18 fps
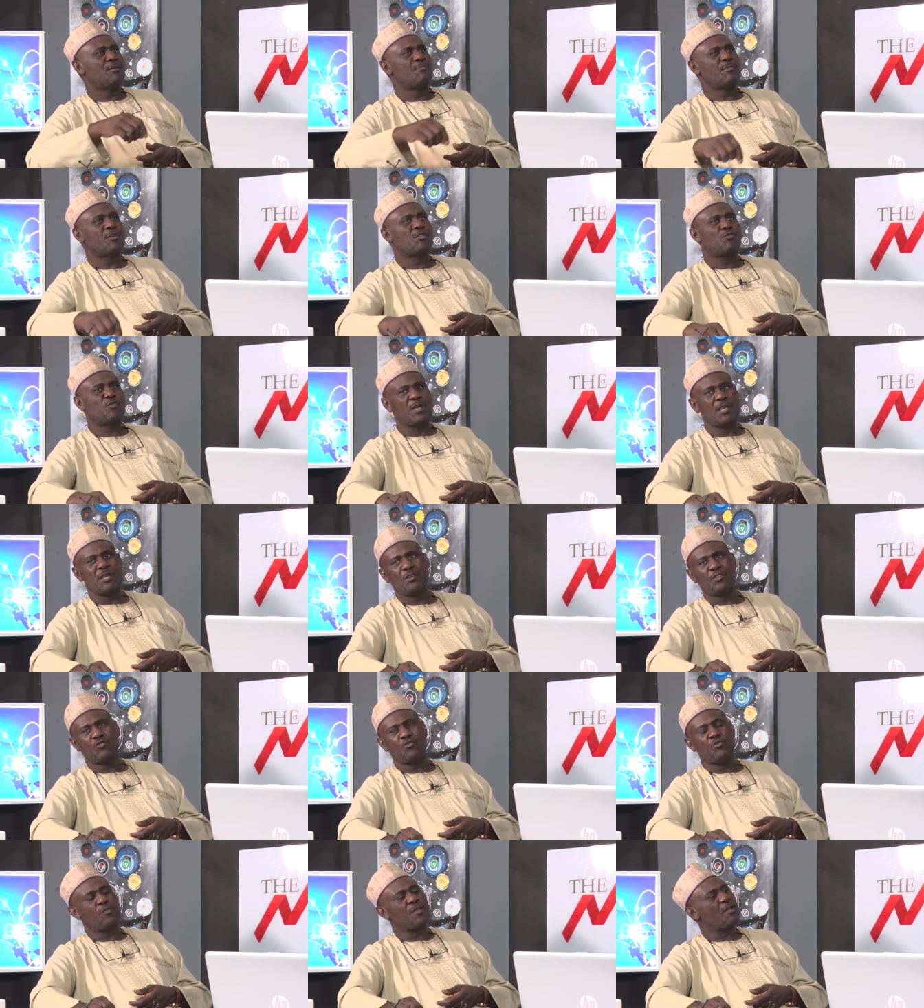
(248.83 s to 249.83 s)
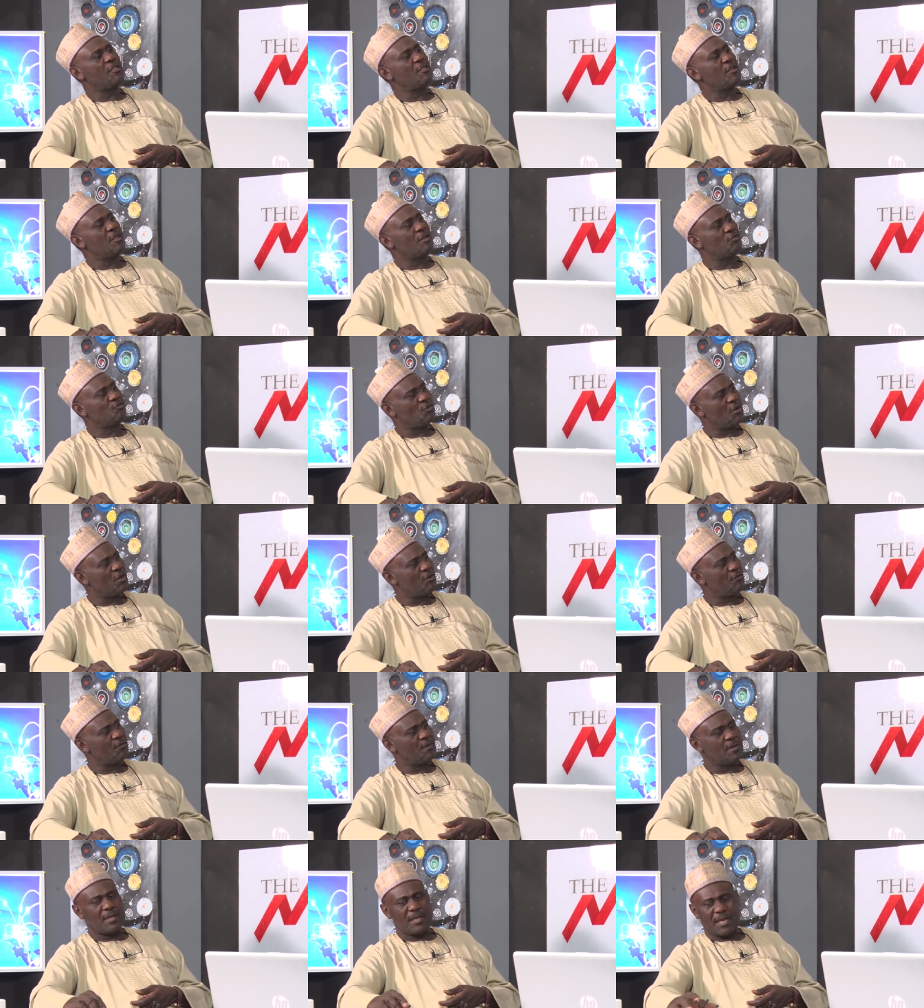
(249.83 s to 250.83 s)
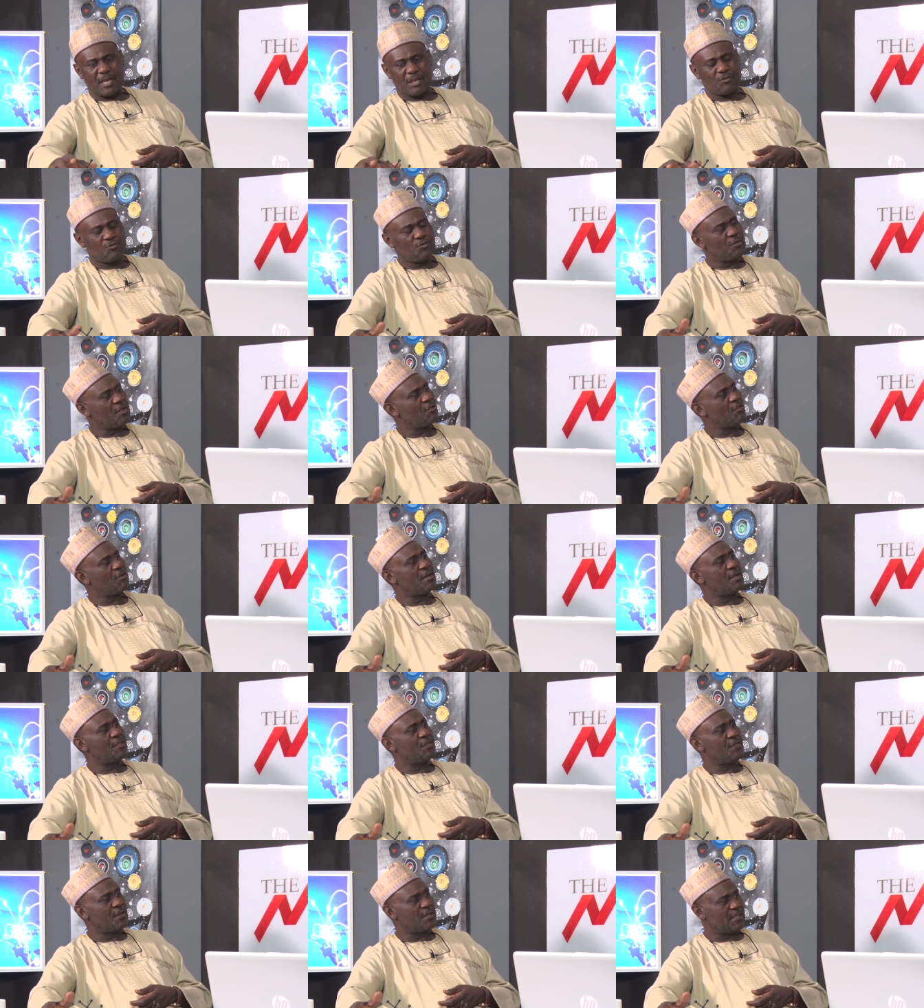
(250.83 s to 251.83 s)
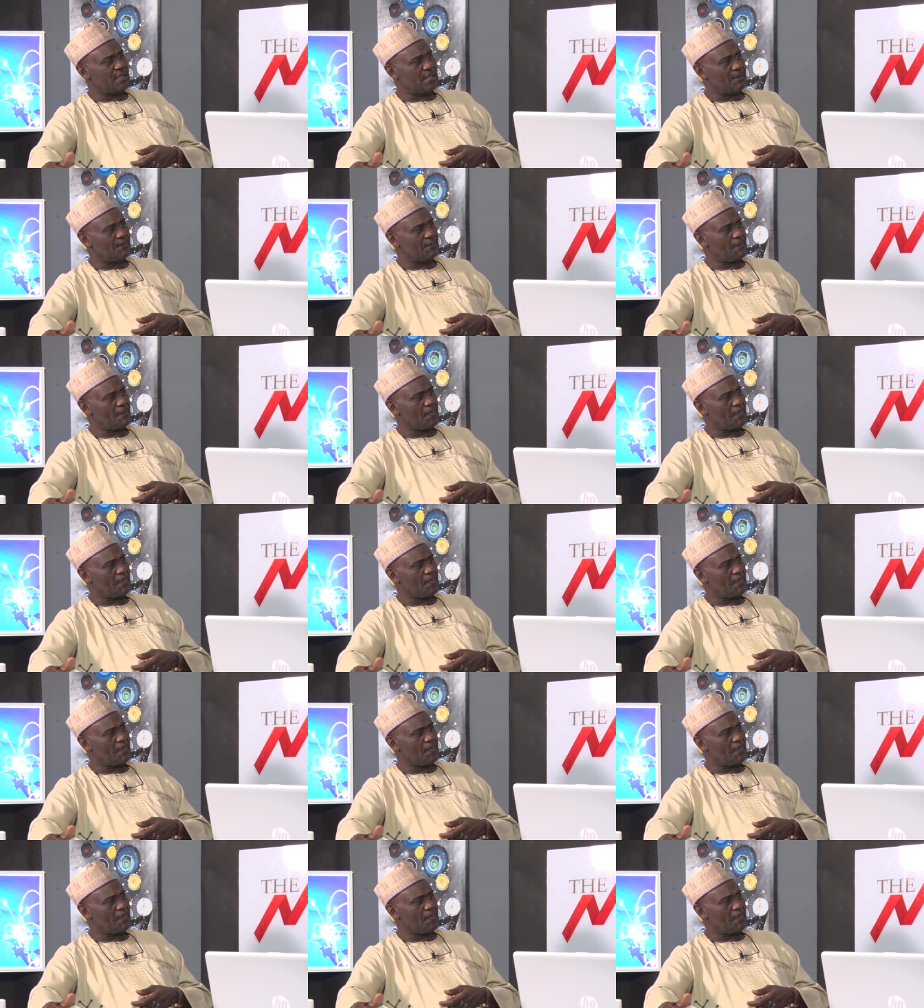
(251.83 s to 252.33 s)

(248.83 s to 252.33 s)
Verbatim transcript: between 2012 and 2013.